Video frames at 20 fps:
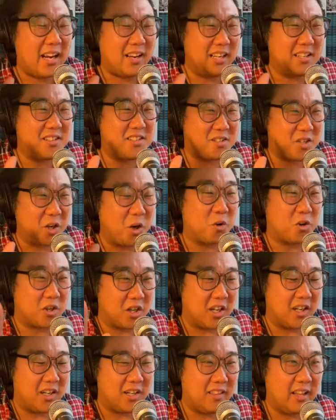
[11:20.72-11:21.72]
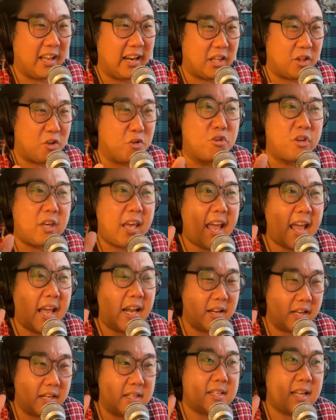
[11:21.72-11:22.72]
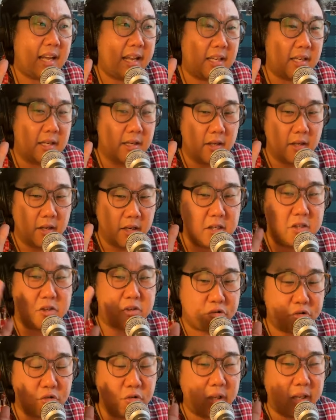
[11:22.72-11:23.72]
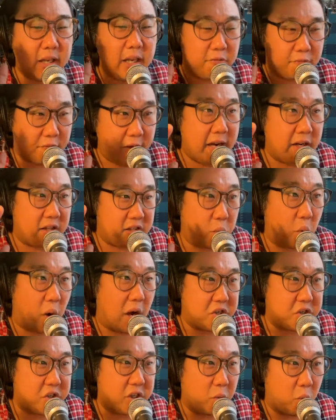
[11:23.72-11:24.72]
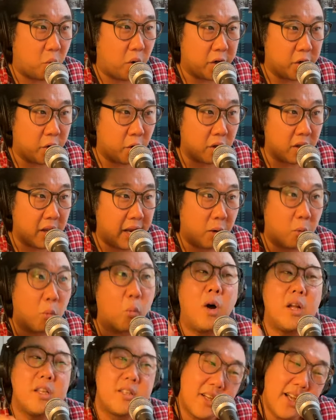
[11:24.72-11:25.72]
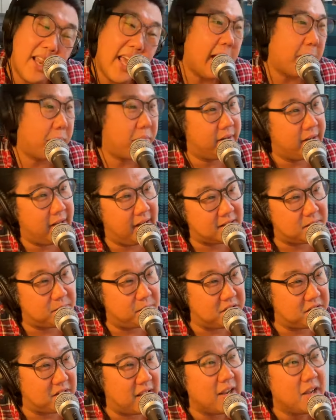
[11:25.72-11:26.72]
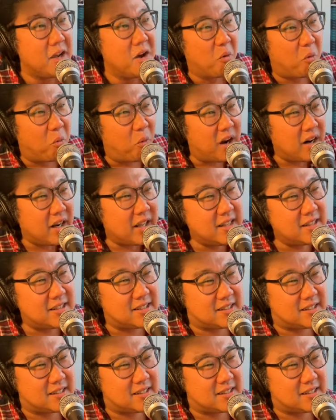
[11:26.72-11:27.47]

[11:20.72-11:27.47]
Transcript: it's so good. Like, you can't, it's truly event watching where you're like, what's gonna happen next, bitch? Like, what is